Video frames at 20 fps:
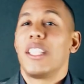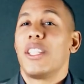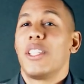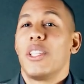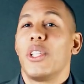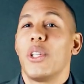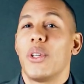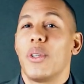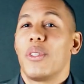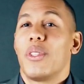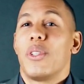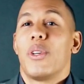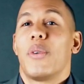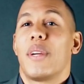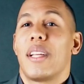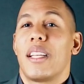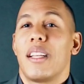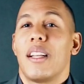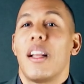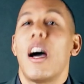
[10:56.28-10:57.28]
you, you're
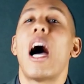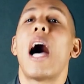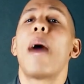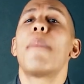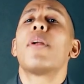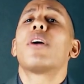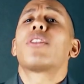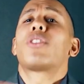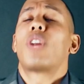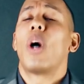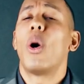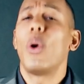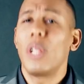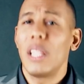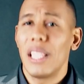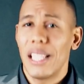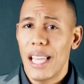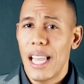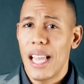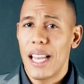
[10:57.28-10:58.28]
in. I'm not
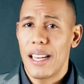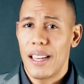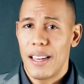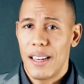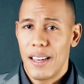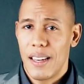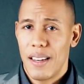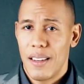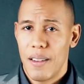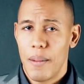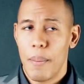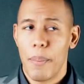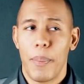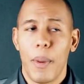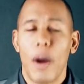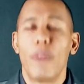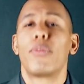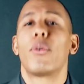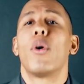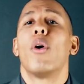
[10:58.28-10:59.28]
totally in.
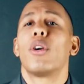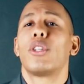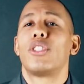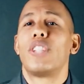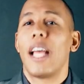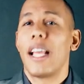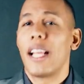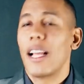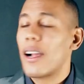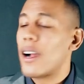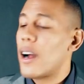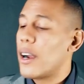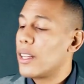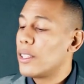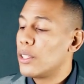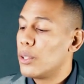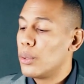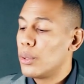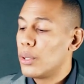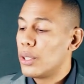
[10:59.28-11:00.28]
Of course, they are gonna
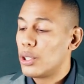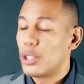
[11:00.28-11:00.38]
do the